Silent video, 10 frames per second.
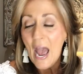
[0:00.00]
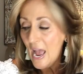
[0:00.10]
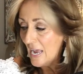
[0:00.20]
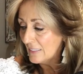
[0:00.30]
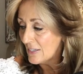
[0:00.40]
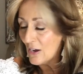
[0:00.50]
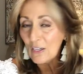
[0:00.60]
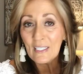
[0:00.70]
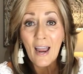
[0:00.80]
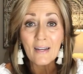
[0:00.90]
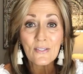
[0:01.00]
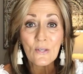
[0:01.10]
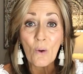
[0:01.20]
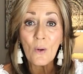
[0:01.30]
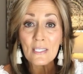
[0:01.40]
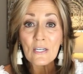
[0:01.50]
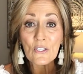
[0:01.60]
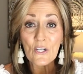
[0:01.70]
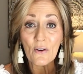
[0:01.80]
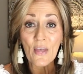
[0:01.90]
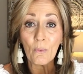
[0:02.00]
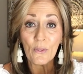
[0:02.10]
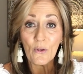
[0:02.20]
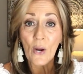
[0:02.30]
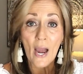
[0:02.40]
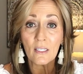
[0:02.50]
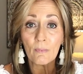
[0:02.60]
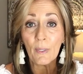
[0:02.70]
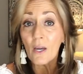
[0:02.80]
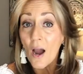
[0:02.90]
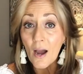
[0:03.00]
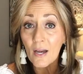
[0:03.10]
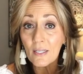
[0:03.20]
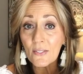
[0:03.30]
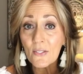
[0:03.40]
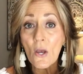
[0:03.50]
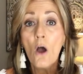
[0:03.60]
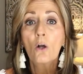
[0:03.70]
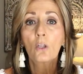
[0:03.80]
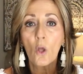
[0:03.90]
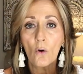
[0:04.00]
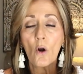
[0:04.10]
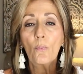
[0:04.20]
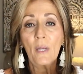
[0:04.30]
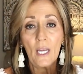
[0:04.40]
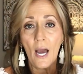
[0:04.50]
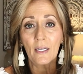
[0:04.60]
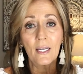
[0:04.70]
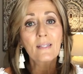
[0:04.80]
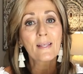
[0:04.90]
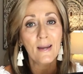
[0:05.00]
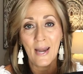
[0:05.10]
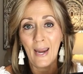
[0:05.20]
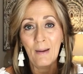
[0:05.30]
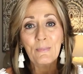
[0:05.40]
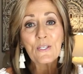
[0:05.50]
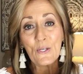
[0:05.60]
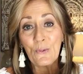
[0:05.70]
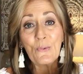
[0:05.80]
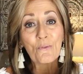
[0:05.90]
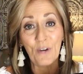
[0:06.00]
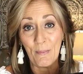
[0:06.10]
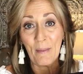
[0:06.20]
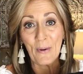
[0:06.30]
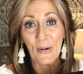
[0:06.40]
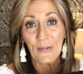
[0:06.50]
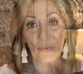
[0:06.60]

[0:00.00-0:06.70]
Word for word: And yeah, so I wanted to share that with you guys because Loro Piana is a name to remember.